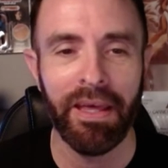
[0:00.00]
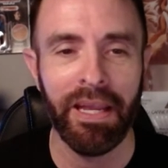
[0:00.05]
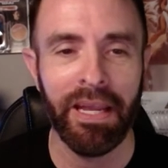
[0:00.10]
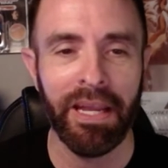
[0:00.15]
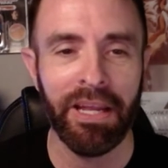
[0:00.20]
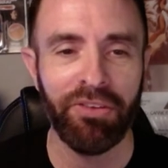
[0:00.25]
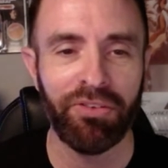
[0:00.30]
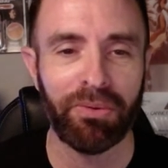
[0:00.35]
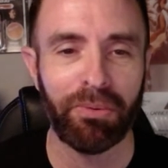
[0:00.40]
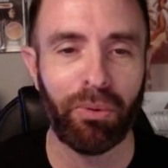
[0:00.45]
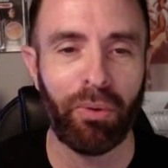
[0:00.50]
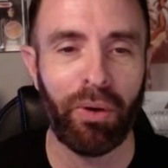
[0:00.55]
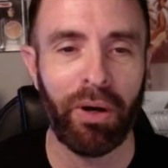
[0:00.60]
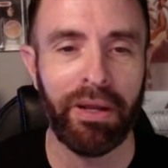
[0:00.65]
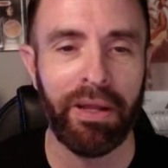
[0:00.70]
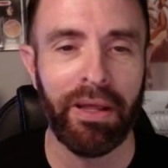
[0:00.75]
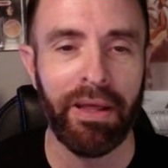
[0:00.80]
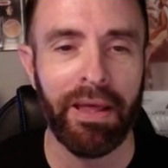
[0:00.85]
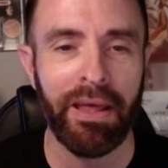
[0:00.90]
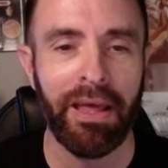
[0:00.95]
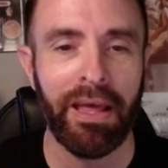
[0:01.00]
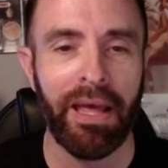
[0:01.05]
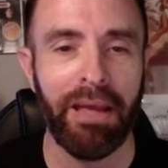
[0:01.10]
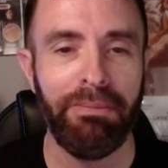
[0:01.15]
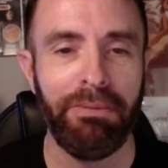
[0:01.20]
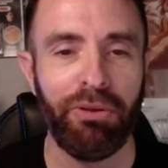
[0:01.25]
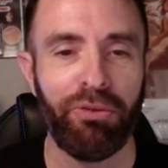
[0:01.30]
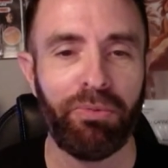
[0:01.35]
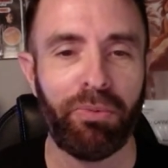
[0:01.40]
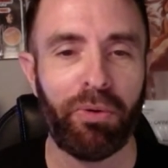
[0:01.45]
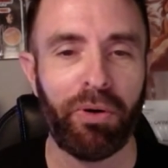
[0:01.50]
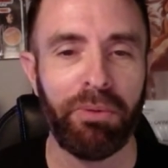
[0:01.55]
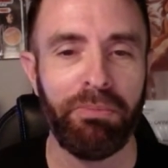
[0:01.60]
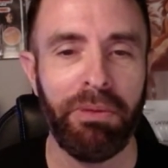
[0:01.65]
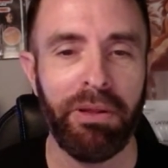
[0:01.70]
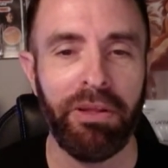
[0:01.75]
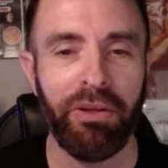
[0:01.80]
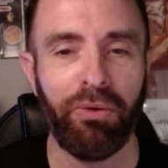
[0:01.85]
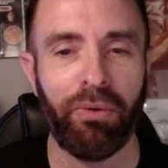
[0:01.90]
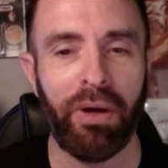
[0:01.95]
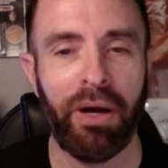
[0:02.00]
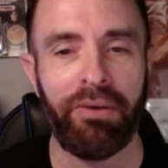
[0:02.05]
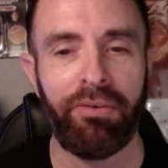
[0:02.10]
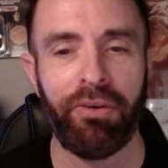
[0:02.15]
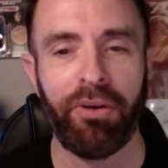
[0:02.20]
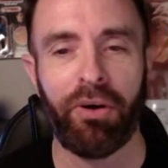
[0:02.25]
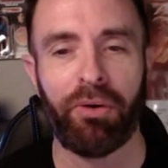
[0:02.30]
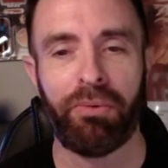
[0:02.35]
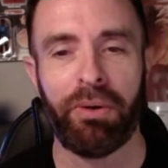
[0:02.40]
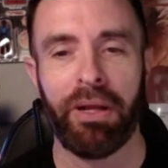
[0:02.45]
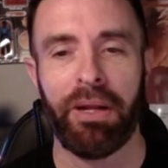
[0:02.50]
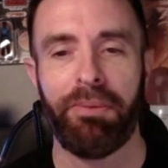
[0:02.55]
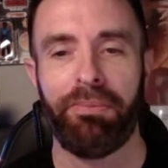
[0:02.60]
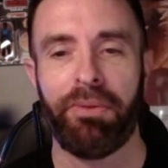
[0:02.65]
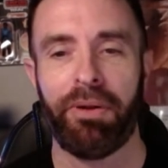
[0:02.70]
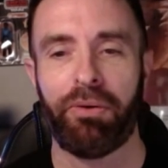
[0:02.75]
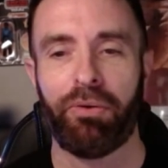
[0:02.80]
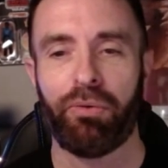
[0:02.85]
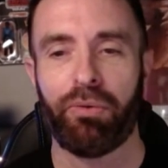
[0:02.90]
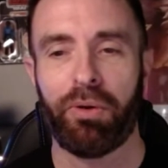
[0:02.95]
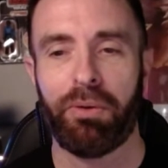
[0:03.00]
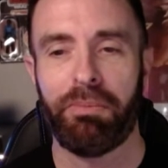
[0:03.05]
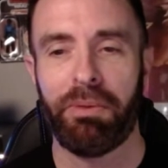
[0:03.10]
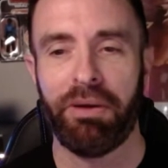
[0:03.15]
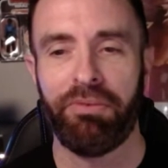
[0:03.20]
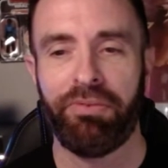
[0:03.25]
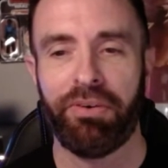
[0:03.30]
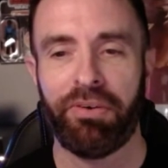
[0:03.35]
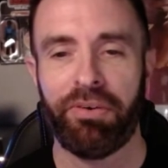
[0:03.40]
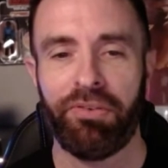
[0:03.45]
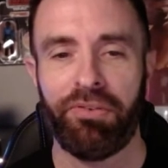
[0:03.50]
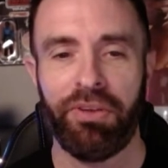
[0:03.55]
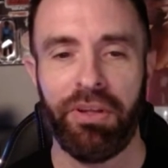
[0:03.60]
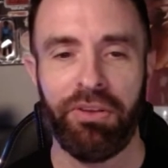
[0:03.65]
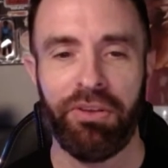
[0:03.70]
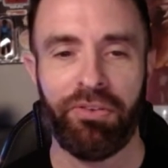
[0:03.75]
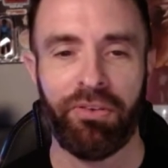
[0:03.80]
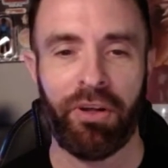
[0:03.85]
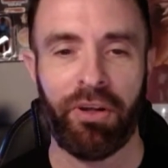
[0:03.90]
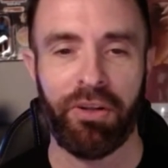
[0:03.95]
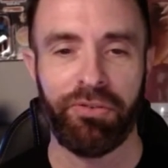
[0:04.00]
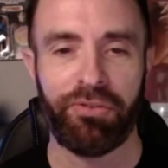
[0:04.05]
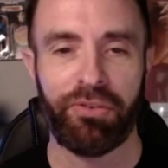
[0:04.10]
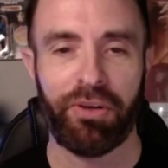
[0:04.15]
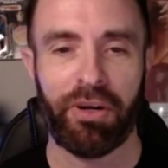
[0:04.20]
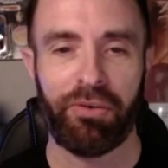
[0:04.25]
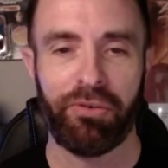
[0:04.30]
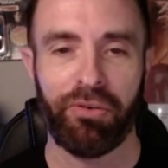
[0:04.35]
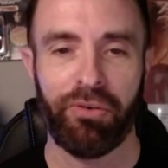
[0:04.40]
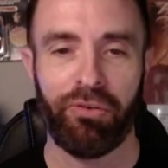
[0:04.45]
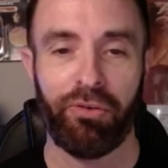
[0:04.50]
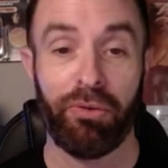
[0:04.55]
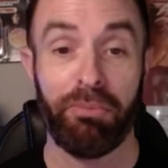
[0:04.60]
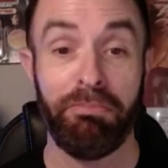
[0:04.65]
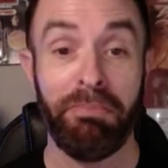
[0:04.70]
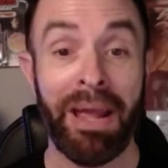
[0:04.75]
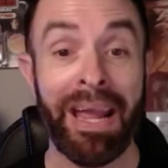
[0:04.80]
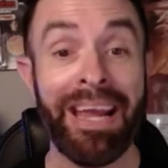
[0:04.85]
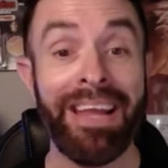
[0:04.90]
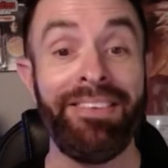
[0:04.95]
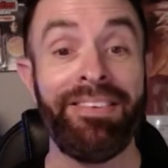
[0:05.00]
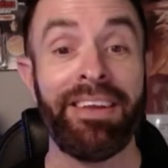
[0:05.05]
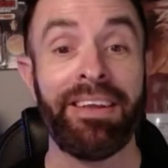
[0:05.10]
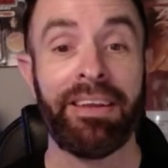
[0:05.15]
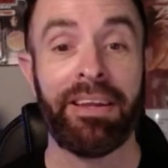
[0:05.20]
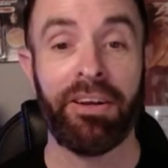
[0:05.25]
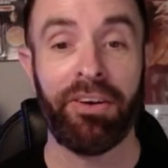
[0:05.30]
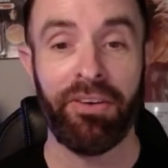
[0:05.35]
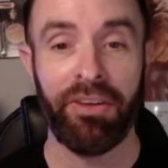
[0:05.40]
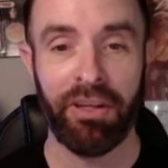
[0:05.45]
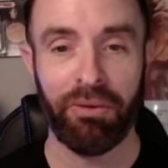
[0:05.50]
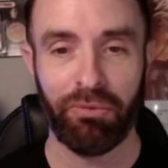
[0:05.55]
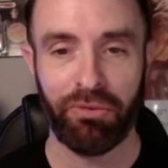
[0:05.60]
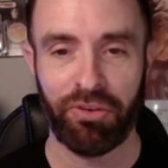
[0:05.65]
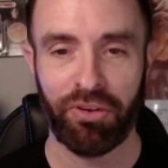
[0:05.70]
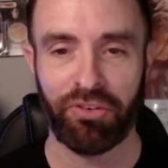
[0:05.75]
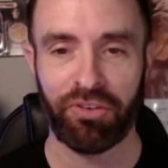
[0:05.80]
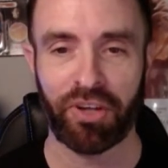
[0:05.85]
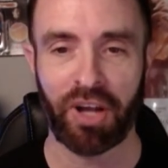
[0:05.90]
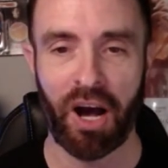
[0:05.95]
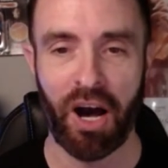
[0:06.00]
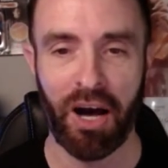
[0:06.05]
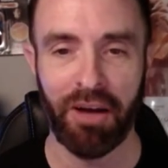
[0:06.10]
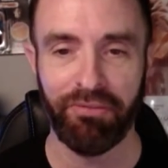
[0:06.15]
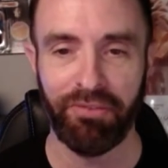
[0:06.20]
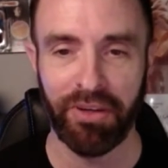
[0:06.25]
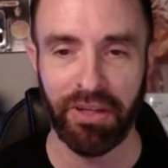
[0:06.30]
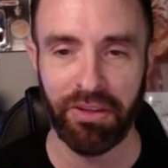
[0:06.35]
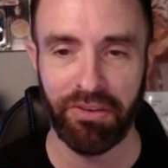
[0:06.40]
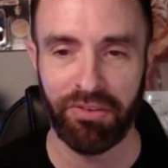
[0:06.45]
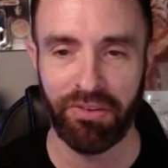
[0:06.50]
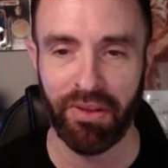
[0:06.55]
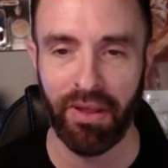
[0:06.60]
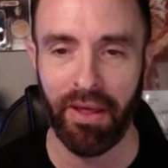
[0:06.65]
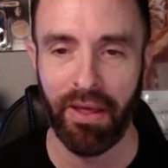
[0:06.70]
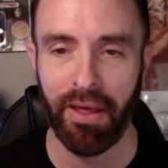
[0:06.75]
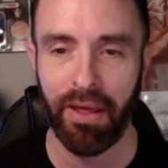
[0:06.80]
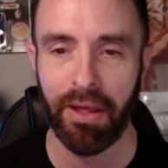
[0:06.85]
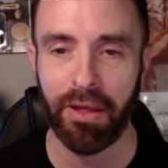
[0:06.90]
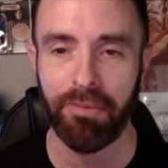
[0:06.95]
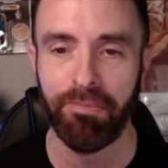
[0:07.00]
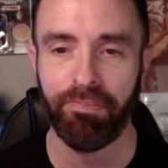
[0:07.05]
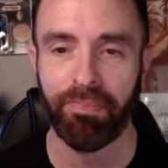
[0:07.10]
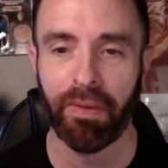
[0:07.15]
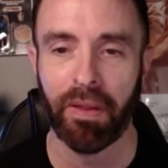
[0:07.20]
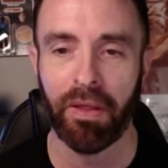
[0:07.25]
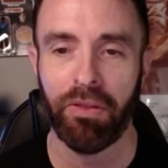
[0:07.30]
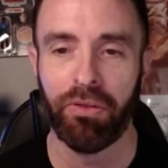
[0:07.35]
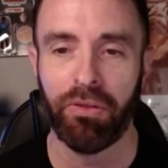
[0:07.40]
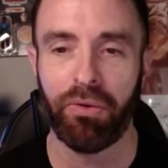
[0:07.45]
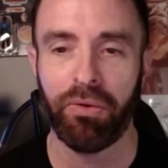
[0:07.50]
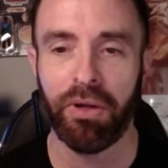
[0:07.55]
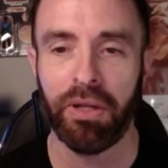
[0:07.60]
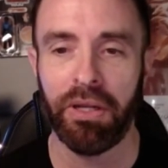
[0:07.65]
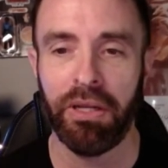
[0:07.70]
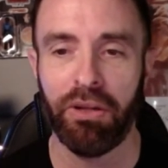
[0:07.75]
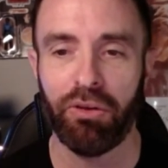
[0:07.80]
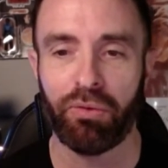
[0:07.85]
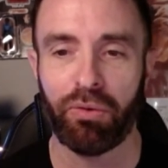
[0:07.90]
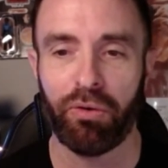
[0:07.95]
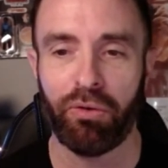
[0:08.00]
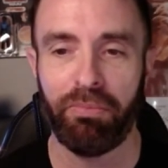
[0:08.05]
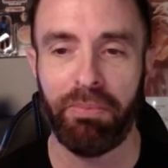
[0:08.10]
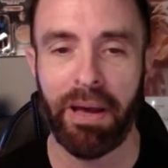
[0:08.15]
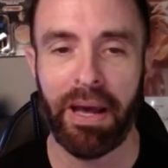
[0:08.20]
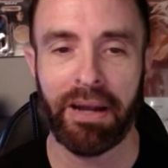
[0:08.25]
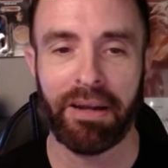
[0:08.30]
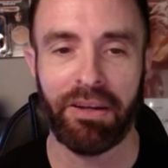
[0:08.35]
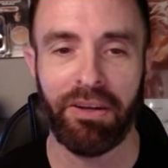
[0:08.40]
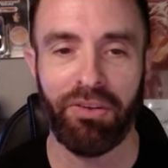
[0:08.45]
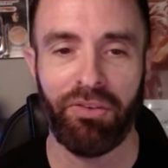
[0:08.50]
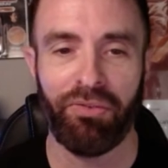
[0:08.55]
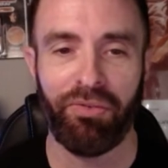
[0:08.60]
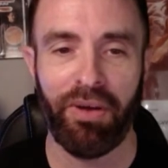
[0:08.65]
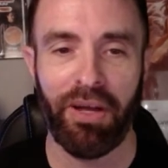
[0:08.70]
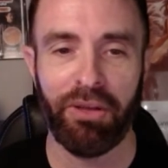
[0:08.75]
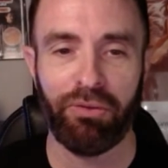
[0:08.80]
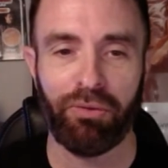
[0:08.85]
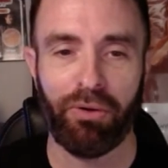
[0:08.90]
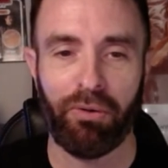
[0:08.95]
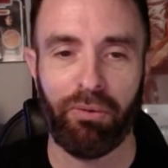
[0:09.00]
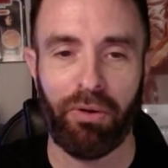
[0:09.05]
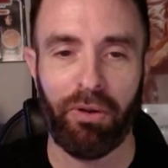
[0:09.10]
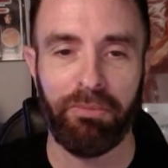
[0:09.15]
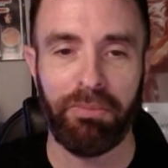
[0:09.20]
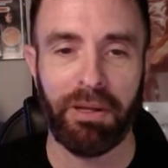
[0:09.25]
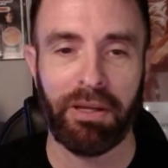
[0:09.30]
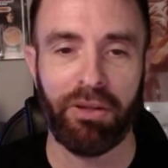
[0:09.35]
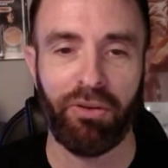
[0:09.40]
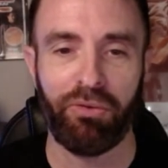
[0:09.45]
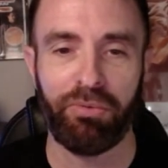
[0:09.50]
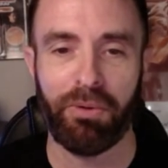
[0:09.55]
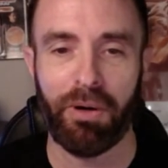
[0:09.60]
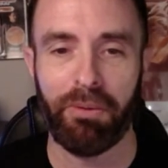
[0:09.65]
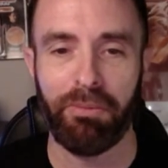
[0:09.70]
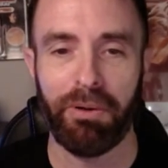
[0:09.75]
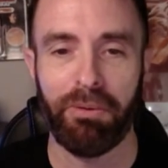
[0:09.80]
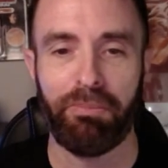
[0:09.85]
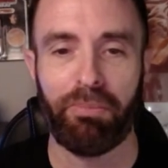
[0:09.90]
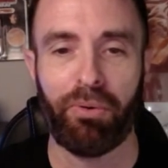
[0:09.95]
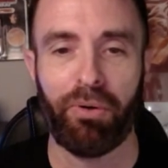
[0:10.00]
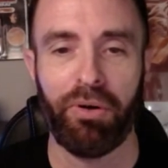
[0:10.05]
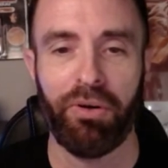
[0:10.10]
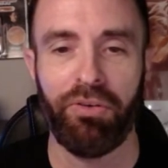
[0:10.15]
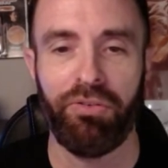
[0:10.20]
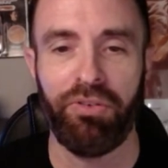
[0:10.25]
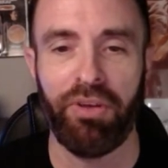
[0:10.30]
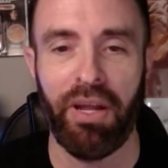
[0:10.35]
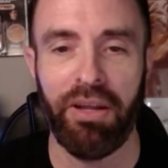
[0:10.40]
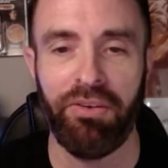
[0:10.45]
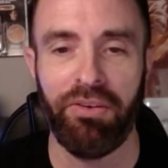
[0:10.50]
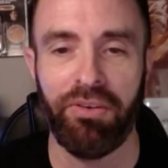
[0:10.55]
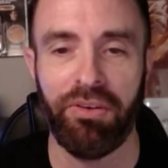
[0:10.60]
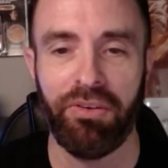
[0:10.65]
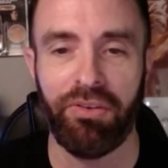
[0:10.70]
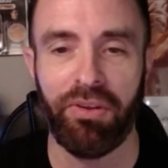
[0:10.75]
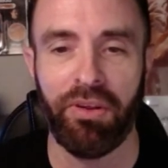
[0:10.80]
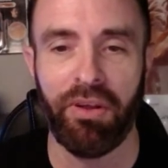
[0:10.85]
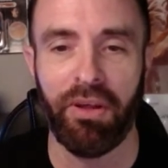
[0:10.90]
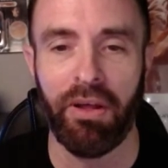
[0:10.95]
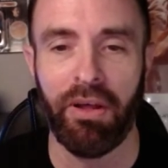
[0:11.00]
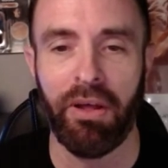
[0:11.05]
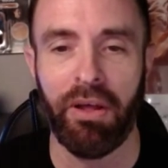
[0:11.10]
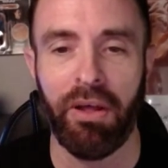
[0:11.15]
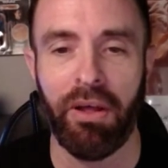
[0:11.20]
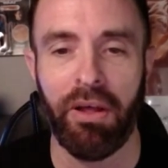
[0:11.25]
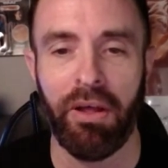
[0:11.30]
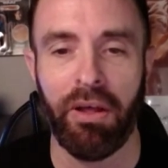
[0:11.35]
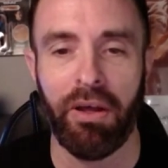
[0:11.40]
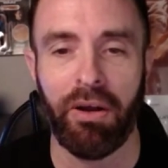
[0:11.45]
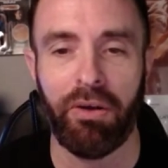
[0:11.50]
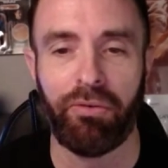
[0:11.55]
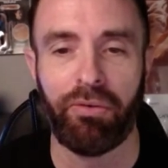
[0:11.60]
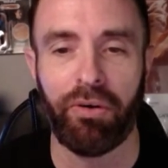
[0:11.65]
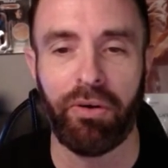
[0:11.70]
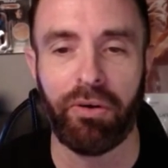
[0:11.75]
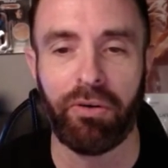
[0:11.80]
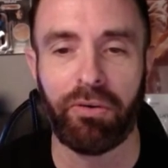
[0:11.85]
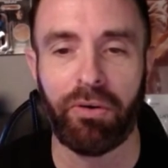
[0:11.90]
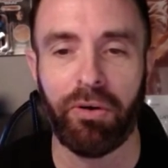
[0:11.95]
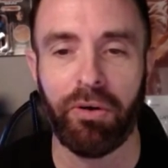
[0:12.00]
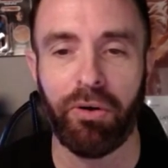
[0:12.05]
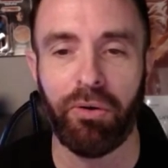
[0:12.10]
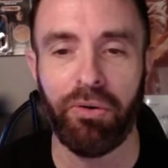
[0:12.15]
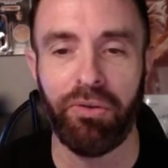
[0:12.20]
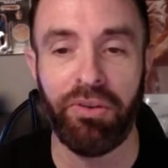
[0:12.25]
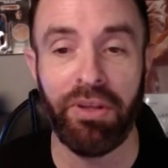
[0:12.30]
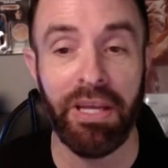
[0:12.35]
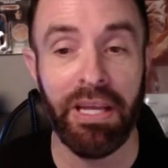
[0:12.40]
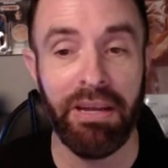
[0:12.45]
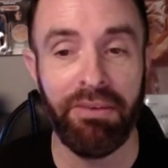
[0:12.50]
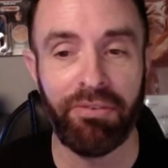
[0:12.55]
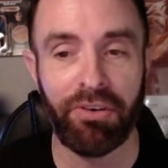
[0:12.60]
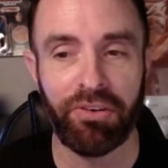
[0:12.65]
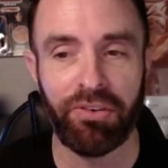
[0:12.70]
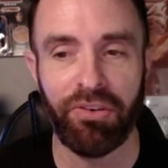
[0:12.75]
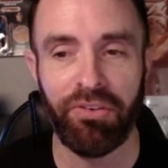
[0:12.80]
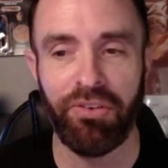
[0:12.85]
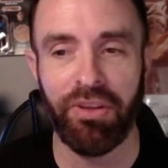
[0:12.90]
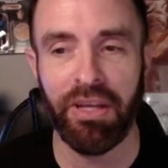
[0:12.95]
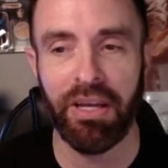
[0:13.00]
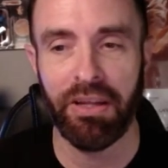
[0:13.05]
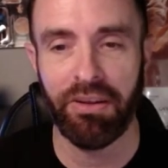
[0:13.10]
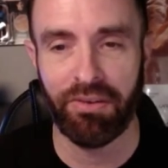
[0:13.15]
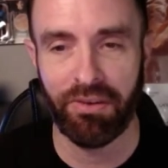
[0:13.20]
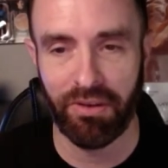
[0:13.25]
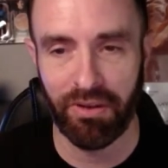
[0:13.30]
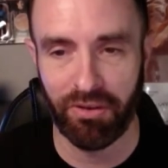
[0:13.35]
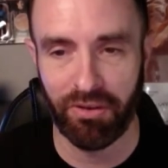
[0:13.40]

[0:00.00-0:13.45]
Ian's number 1. He means more to me than you'll ever know. Right up there with one of my favorite scenes in all of Star Wars. It was amazing to hear Din with such confidence throw Gideon's words back in his face while making small but important changes for Grogu is he versus it.